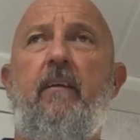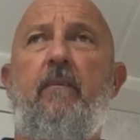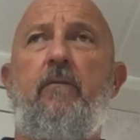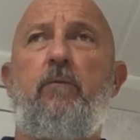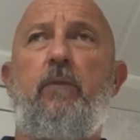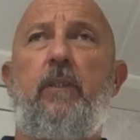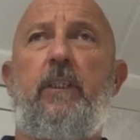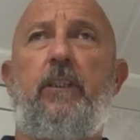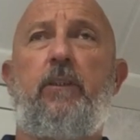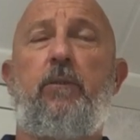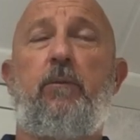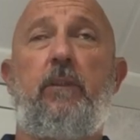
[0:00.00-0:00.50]

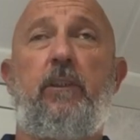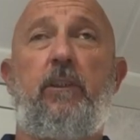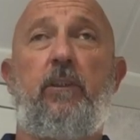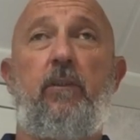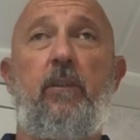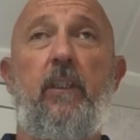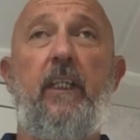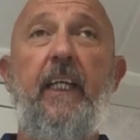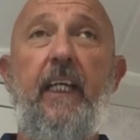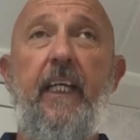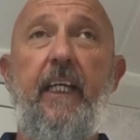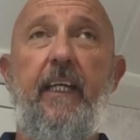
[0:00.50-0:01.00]
which was
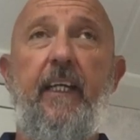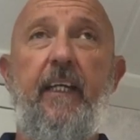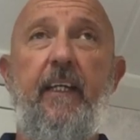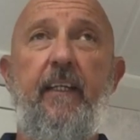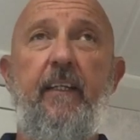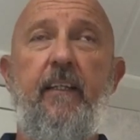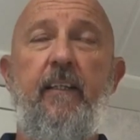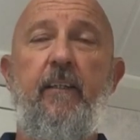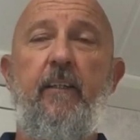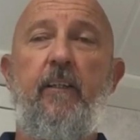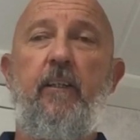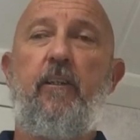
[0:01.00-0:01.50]
okay,
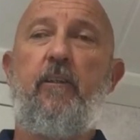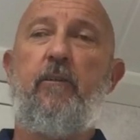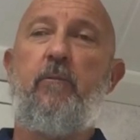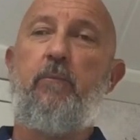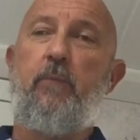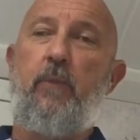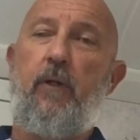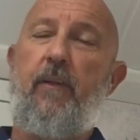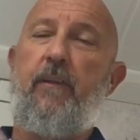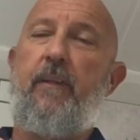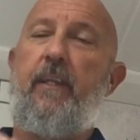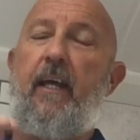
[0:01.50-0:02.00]

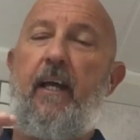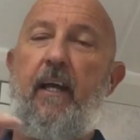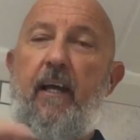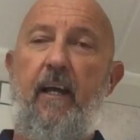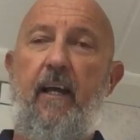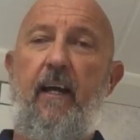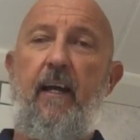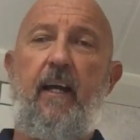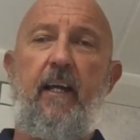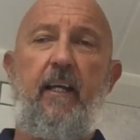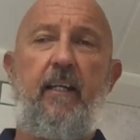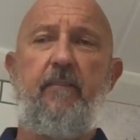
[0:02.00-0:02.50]
but the
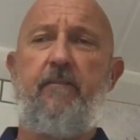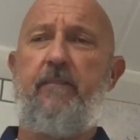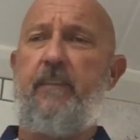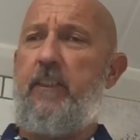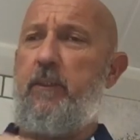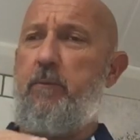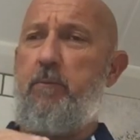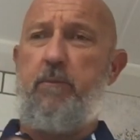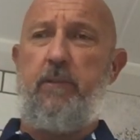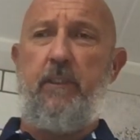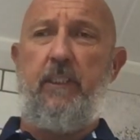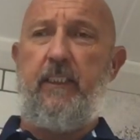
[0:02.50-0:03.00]
Hive is
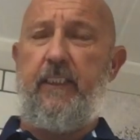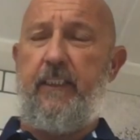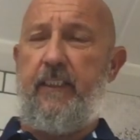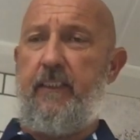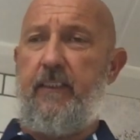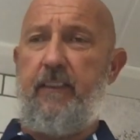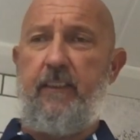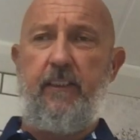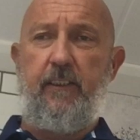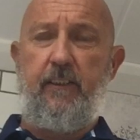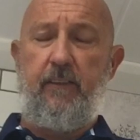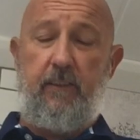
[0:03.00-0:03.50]

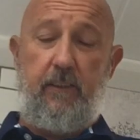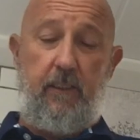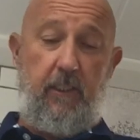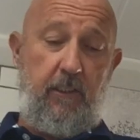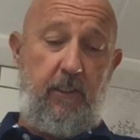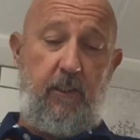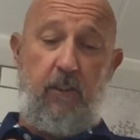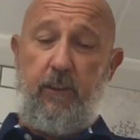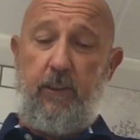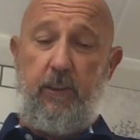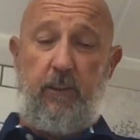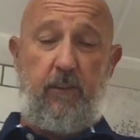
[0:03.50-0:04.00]
brilliant, you know. And
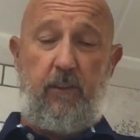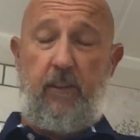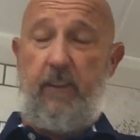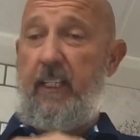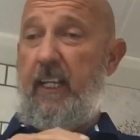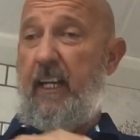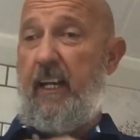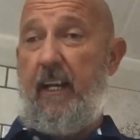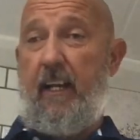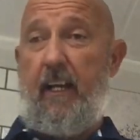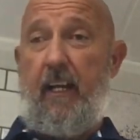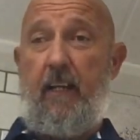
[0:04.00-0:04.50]
also on the
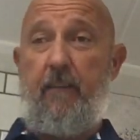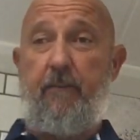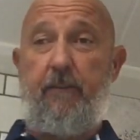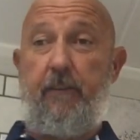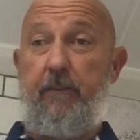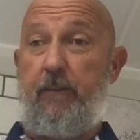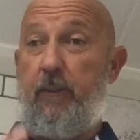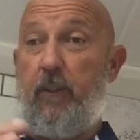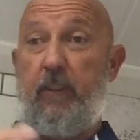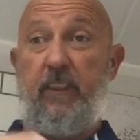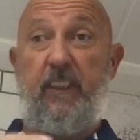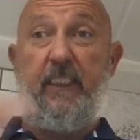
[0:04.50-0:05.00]
Hive you've
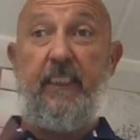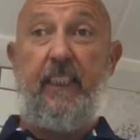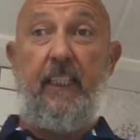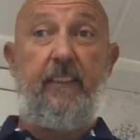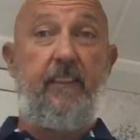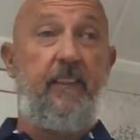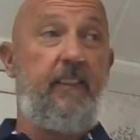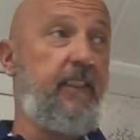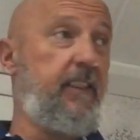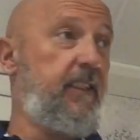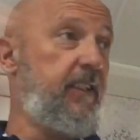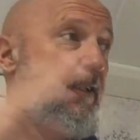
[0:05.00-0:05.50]
got
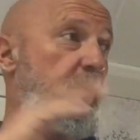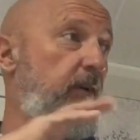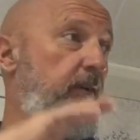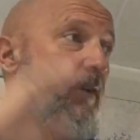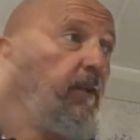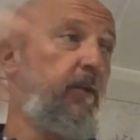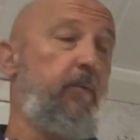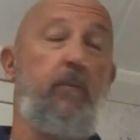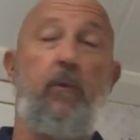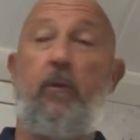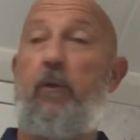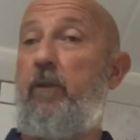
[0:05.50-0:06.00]
sensors on
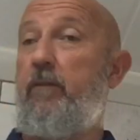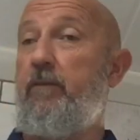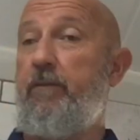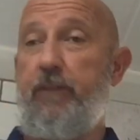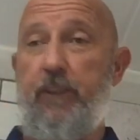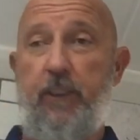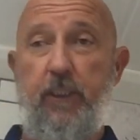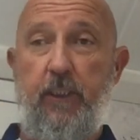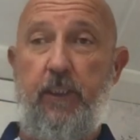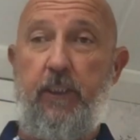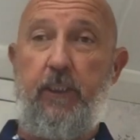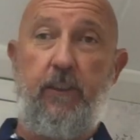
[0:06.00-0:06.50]
the boat for
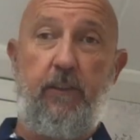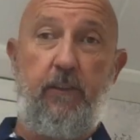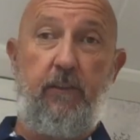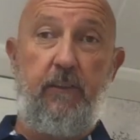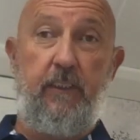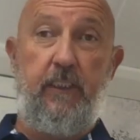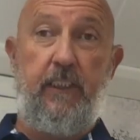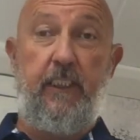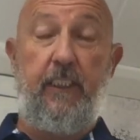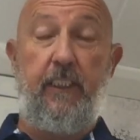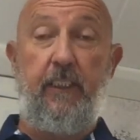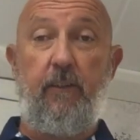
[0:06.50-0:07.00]

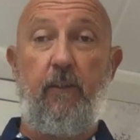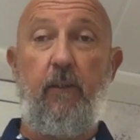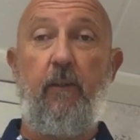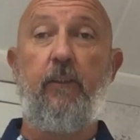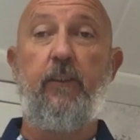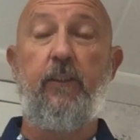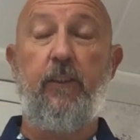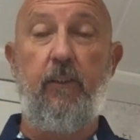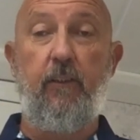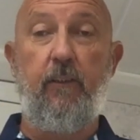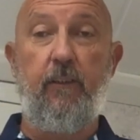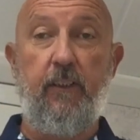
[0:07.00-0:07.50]
security and all
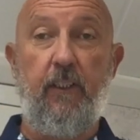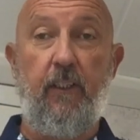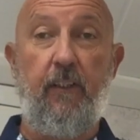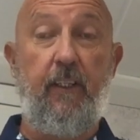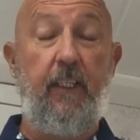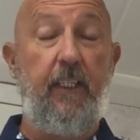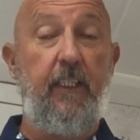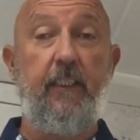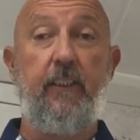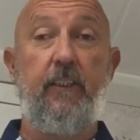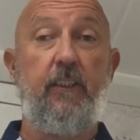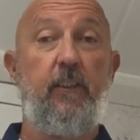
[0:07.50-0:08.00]
sorts of
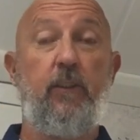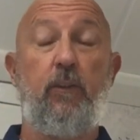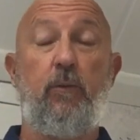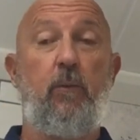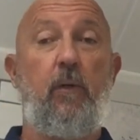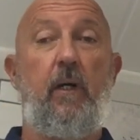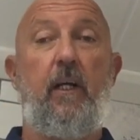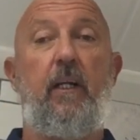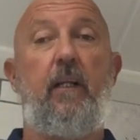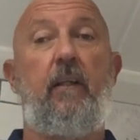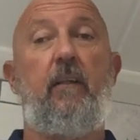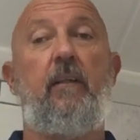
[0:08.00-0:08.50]
things as
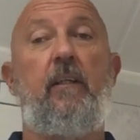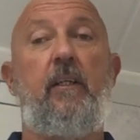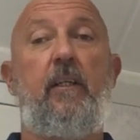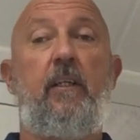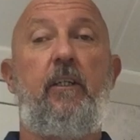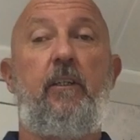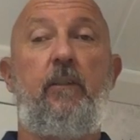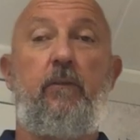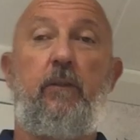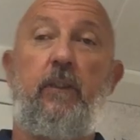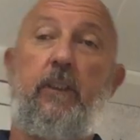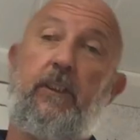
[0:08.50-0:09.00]
well,
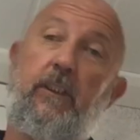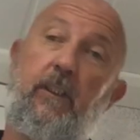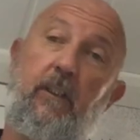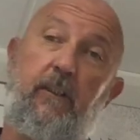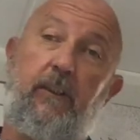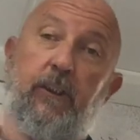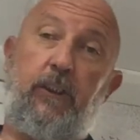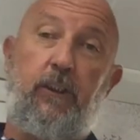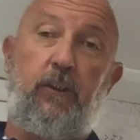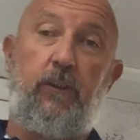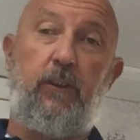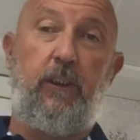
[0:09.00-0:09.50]
which I'll
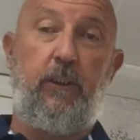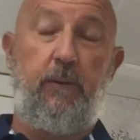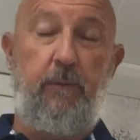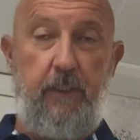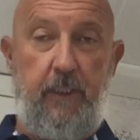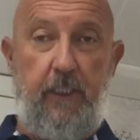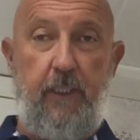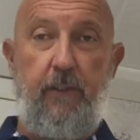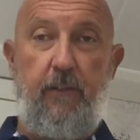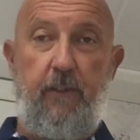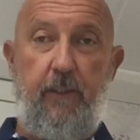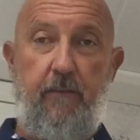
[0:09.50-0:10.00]
show you in
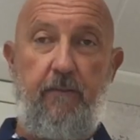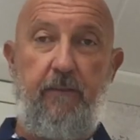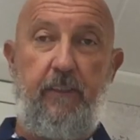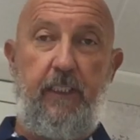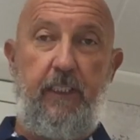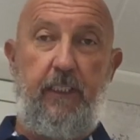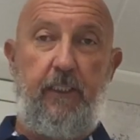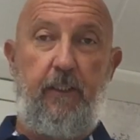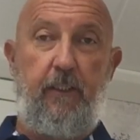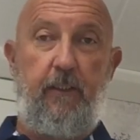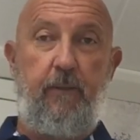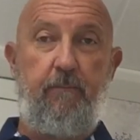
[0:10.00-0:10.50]
another
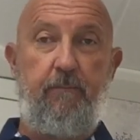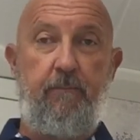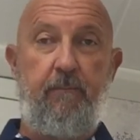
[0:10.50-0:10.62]
video.